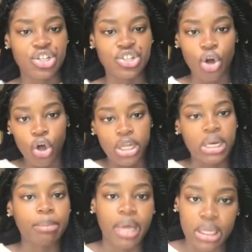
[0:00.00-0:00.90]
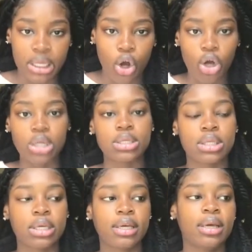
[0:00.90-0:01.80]
It's all in the belly,
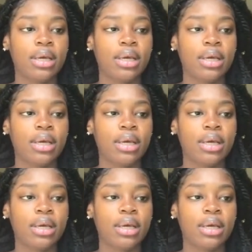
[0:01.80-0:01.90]
honestly.